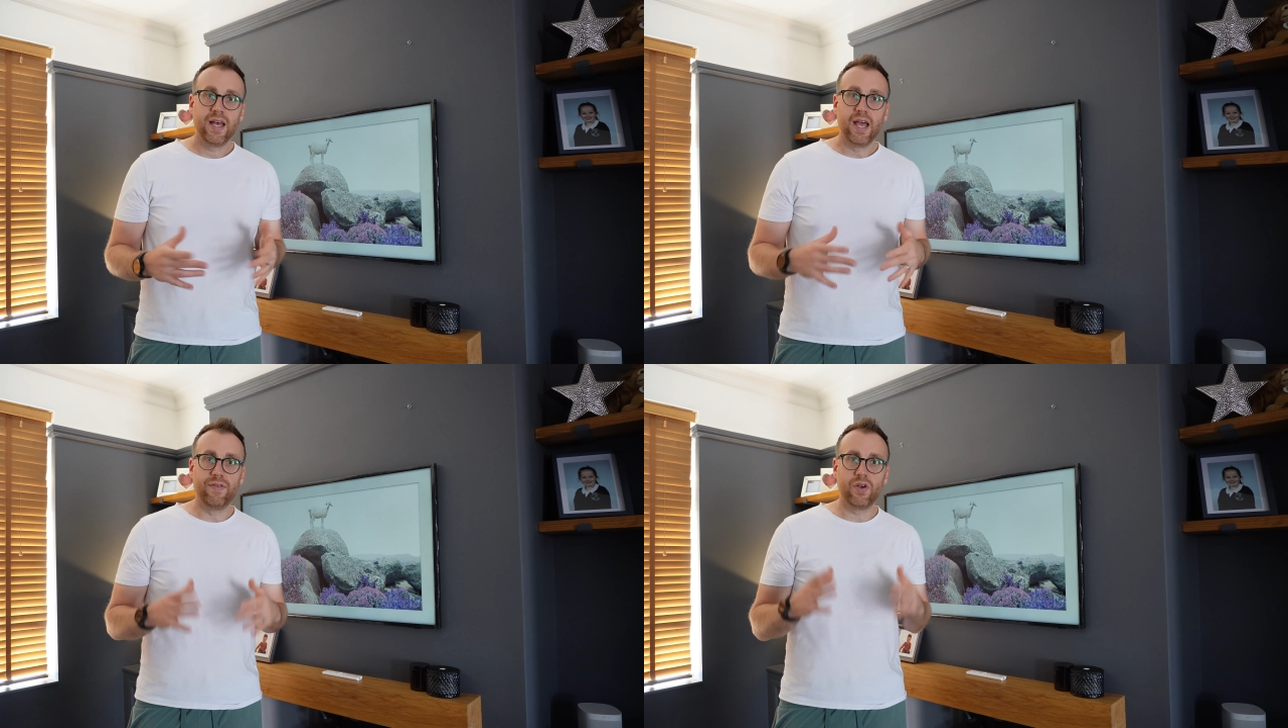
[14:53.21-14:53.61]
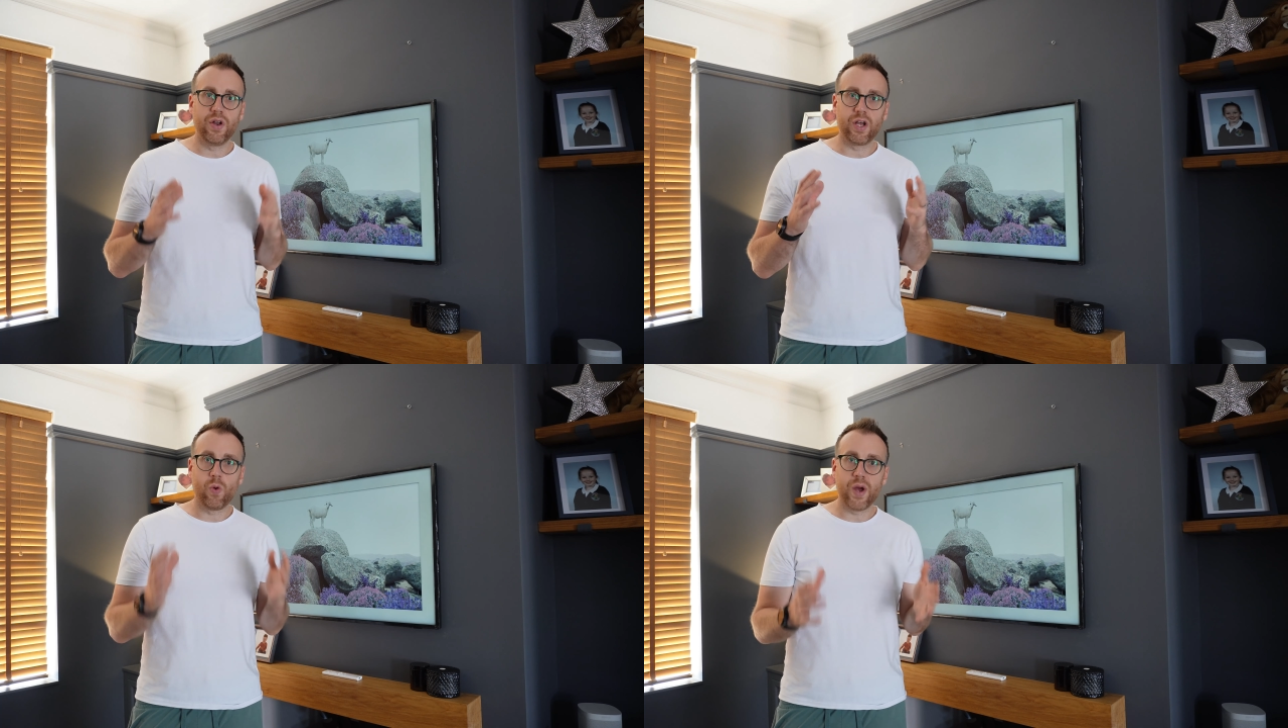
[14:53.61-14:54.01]
If you've got
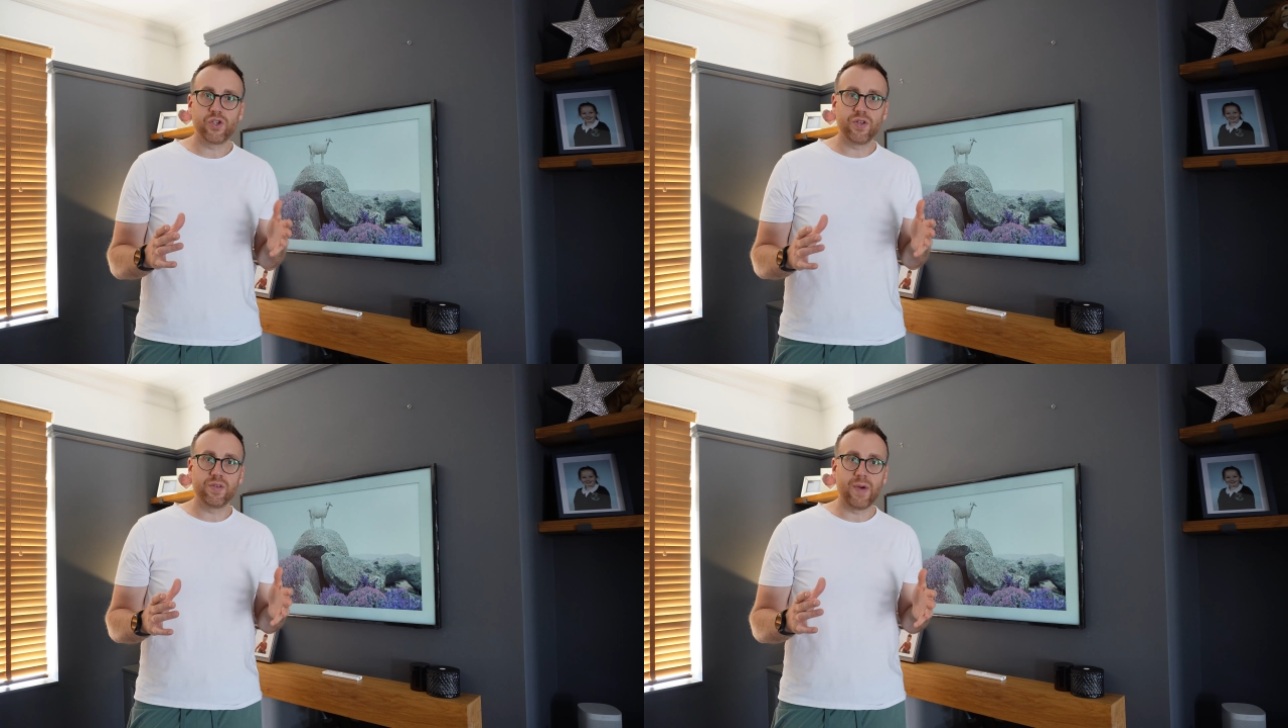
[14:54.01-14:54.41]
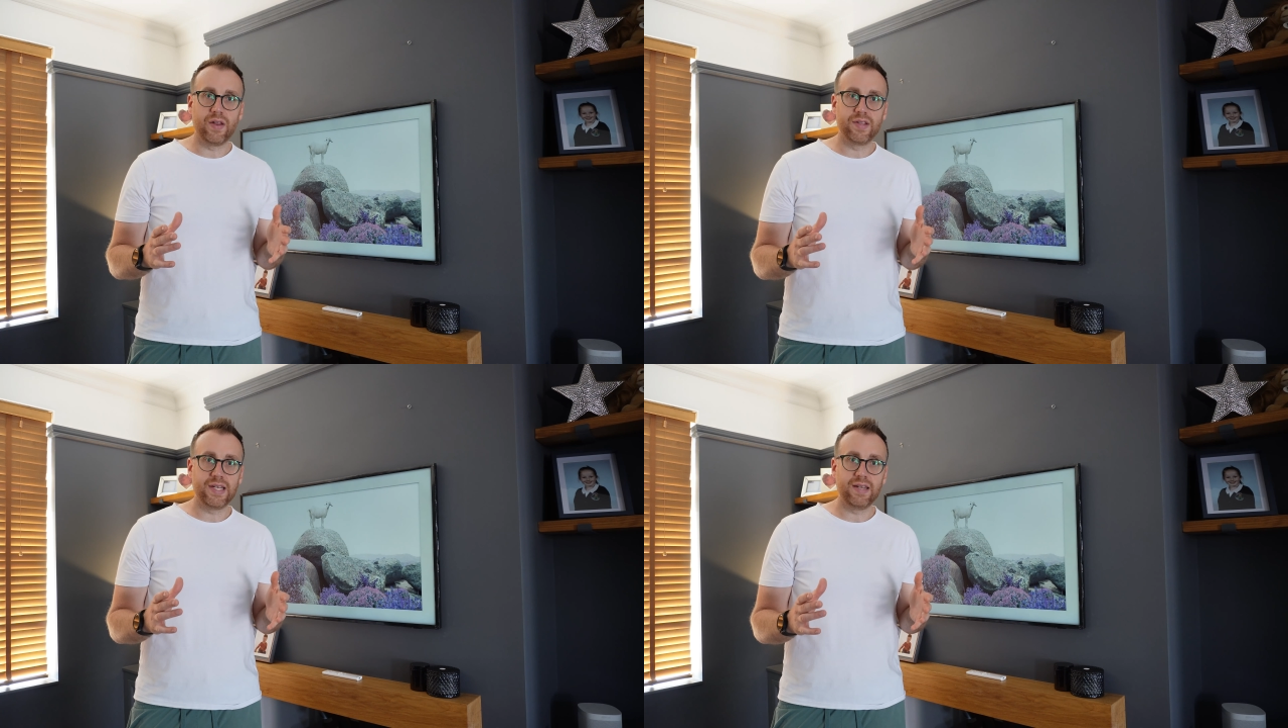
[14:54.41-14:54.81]
any questions about
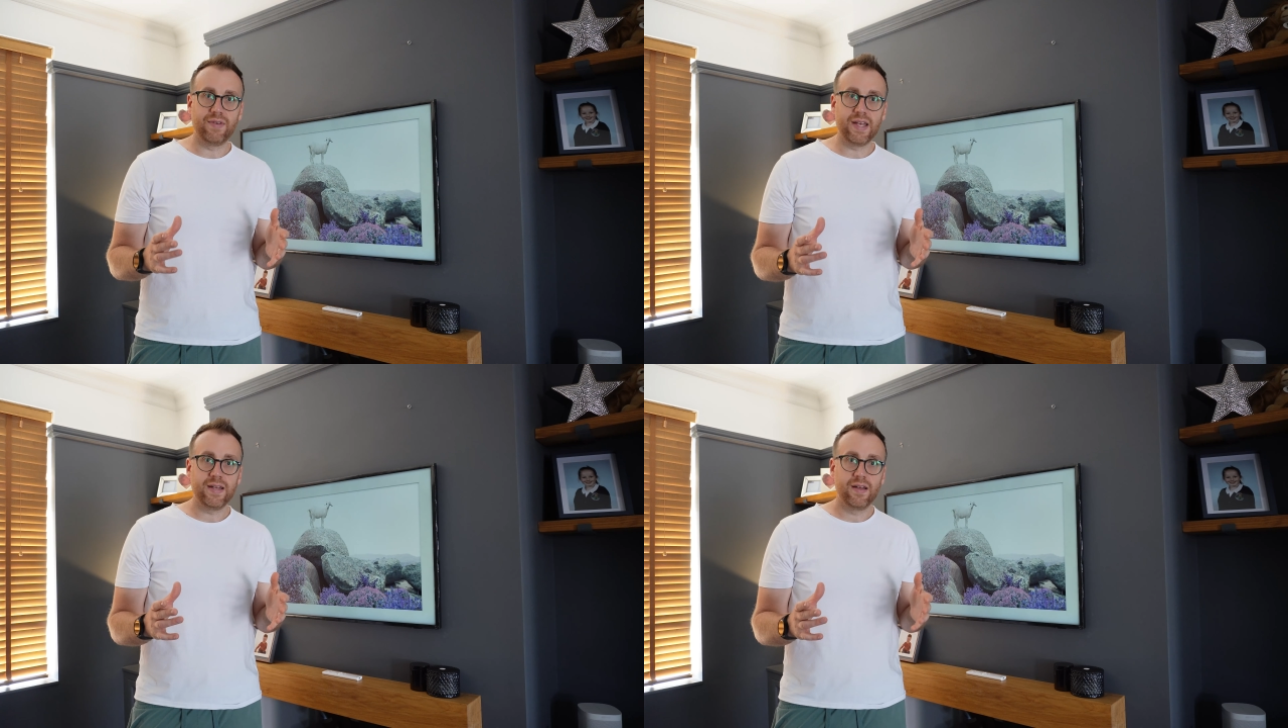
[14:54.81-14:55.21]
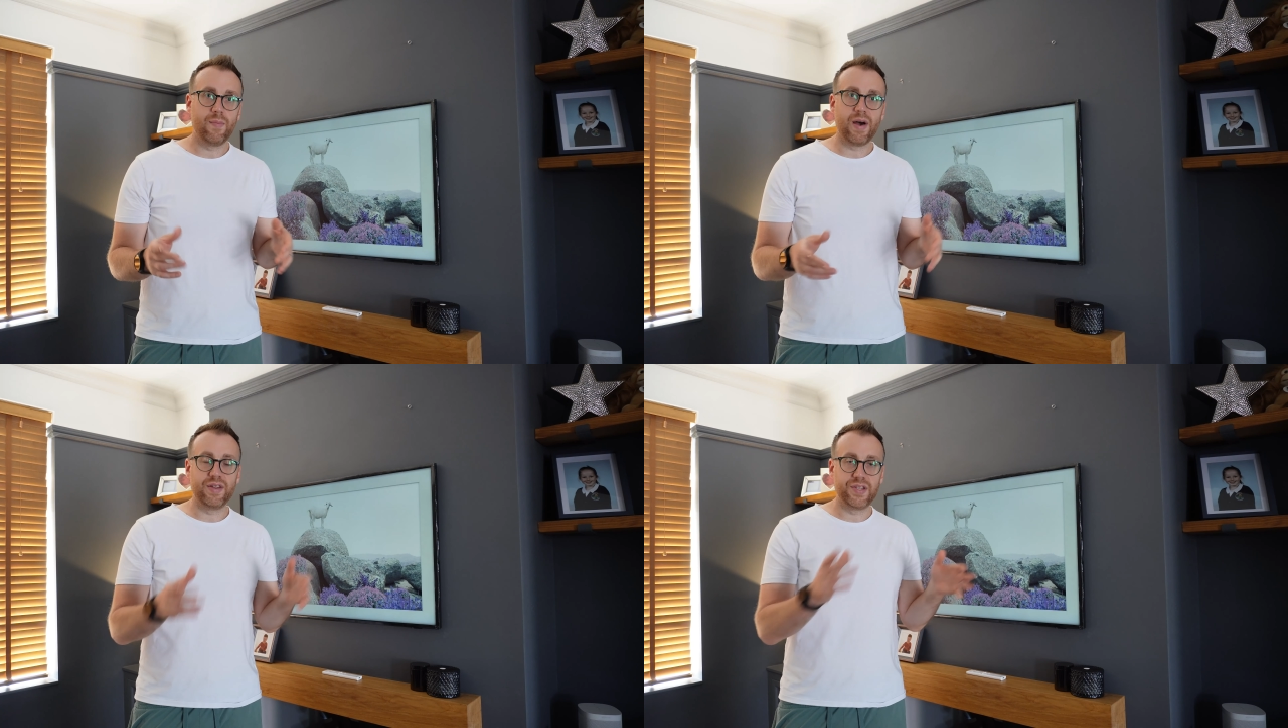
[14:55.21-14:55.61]
the TV,
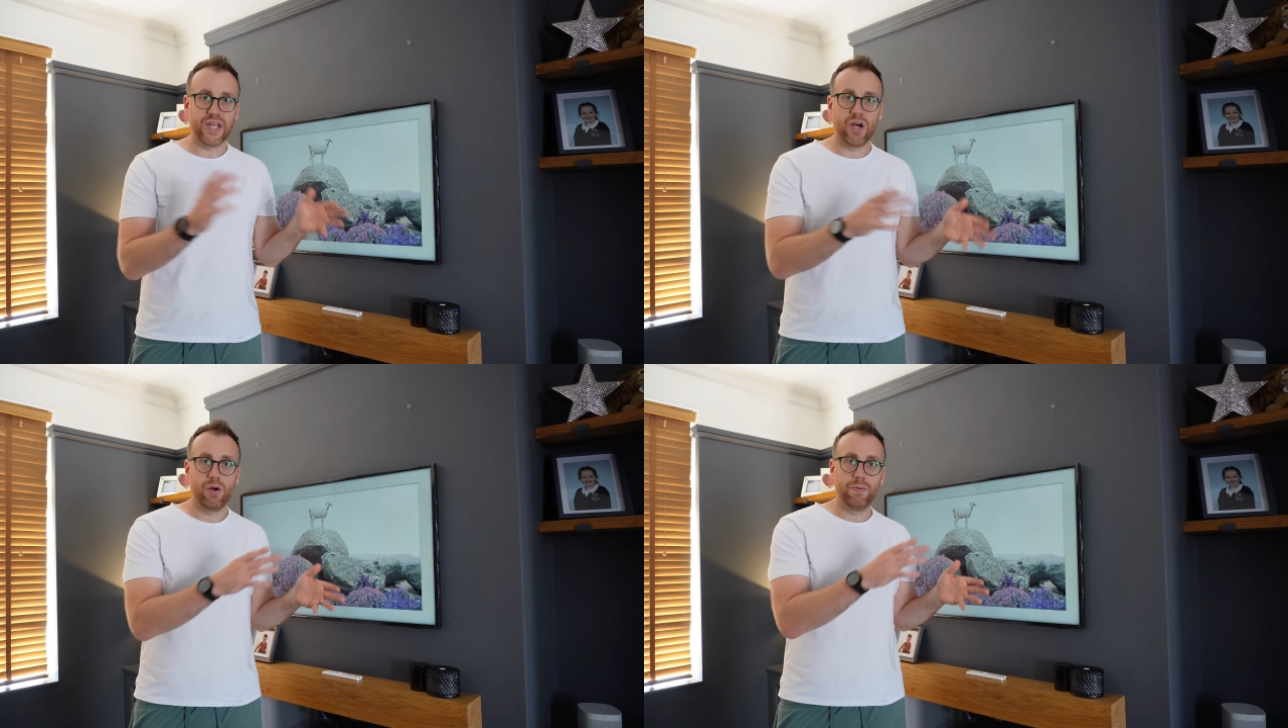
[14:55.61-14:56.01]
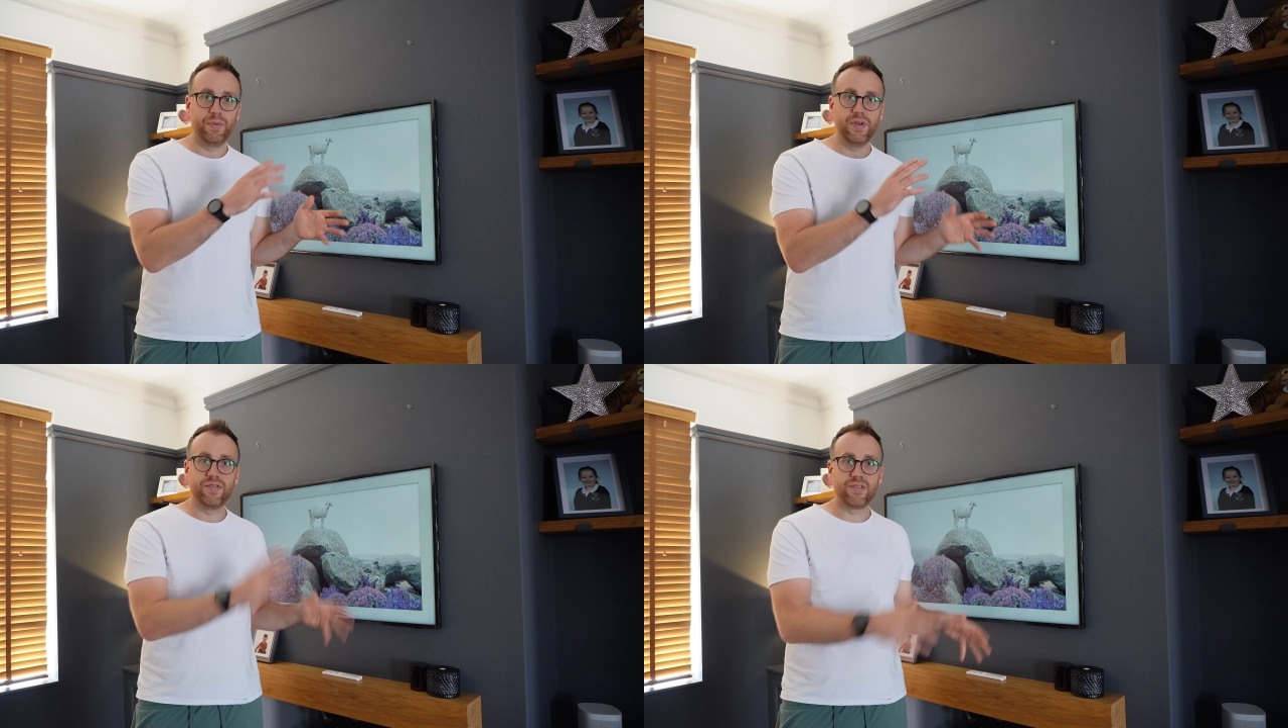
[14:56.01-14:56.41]
about the setup,
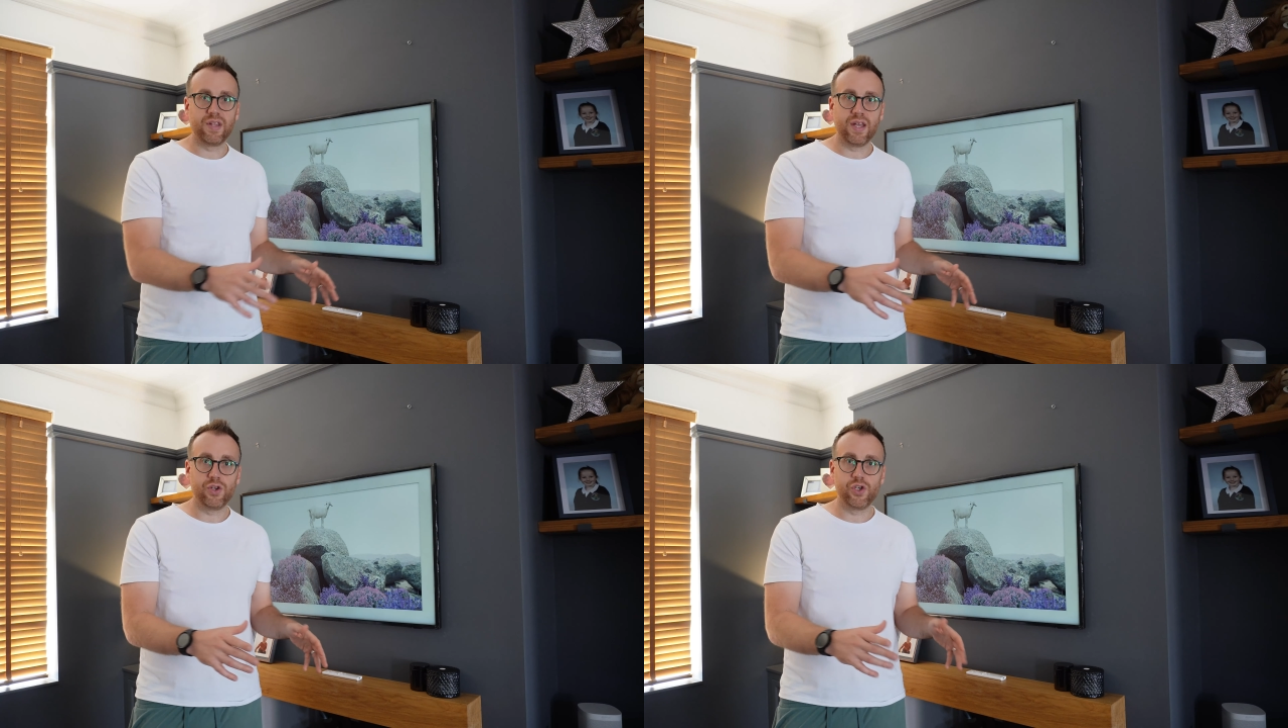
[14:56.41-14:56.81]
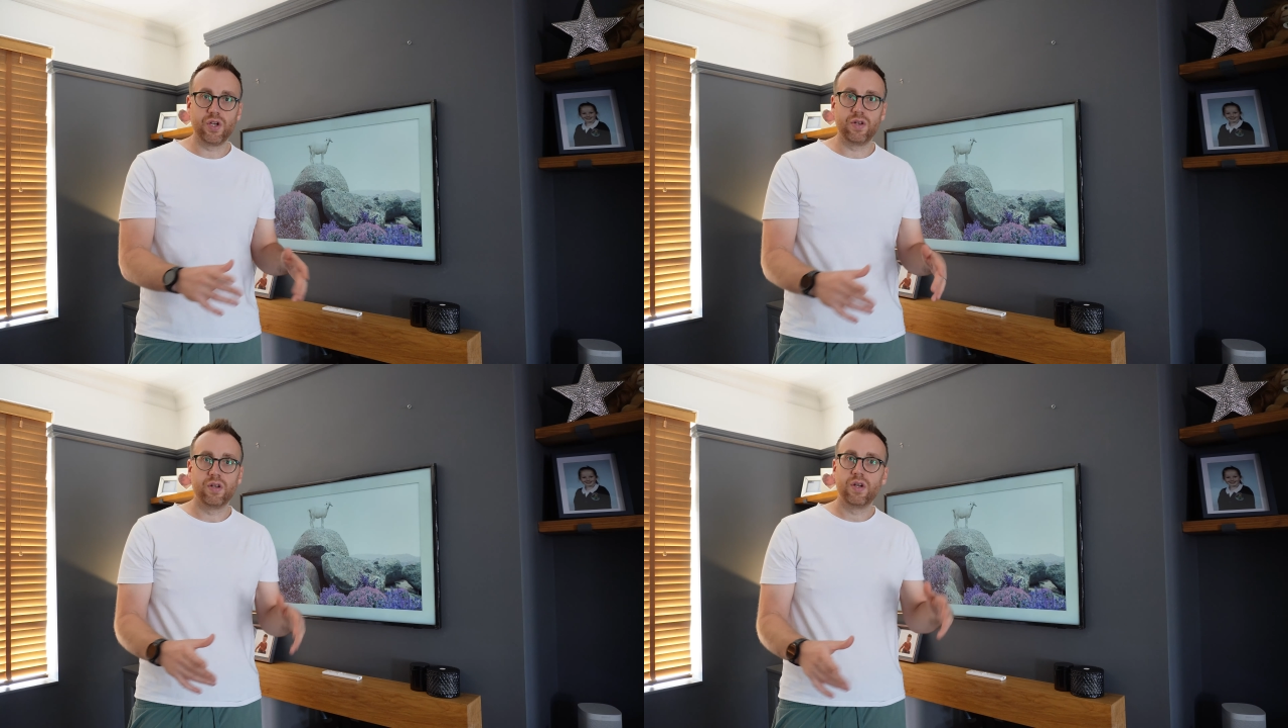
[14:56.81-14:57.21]
the
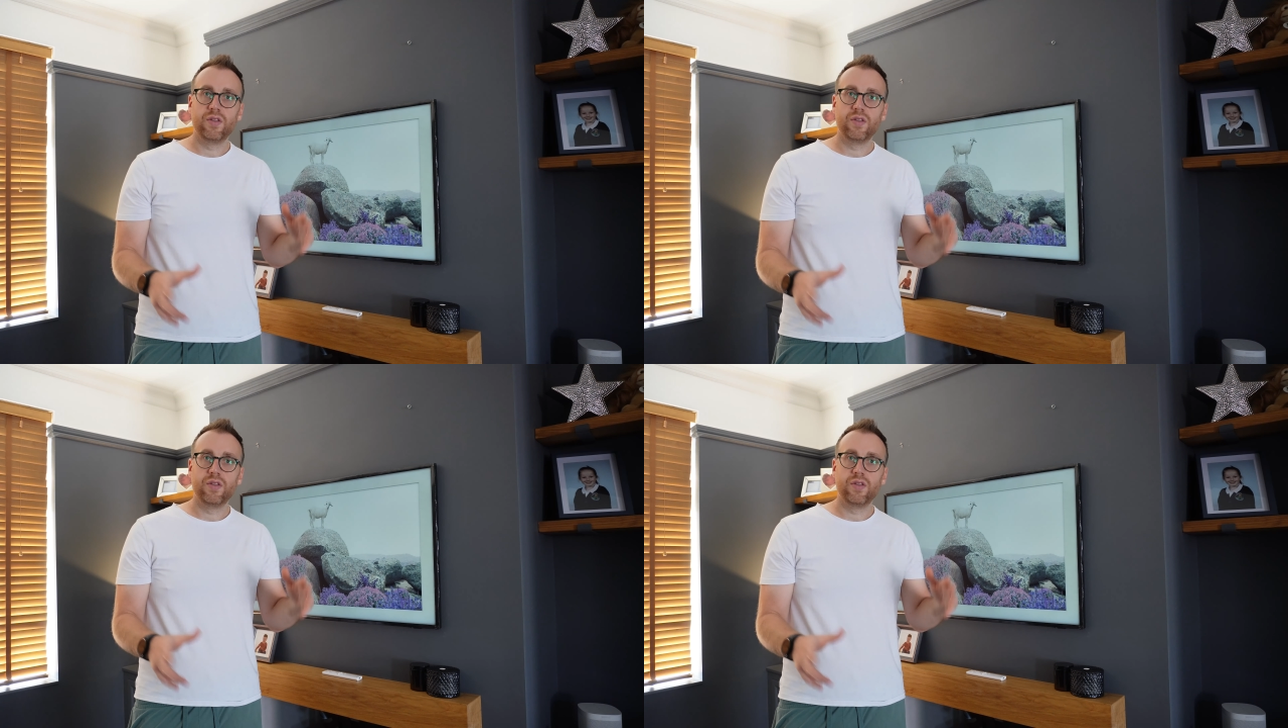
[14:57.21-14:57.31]
installation,